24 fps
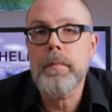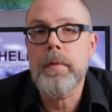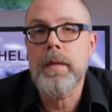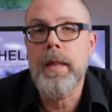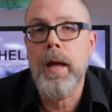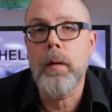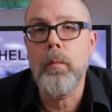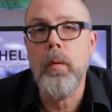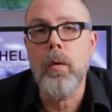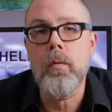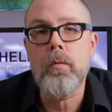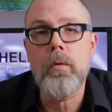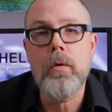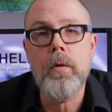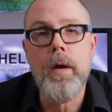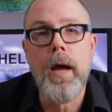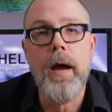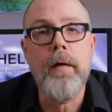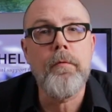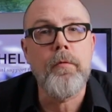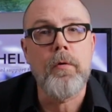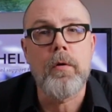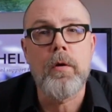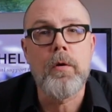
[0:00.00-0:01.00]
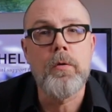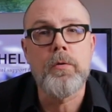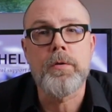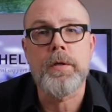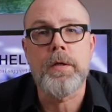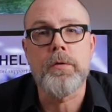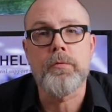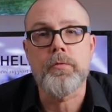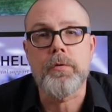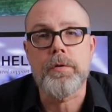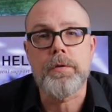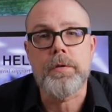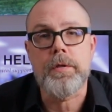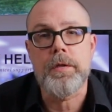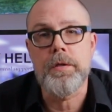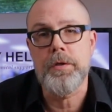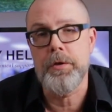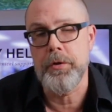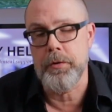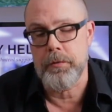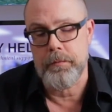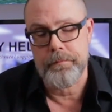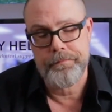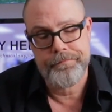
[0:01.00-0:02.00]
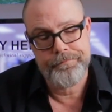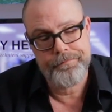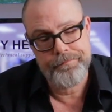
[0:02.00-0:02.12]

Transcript: they won't ever lose interest in you.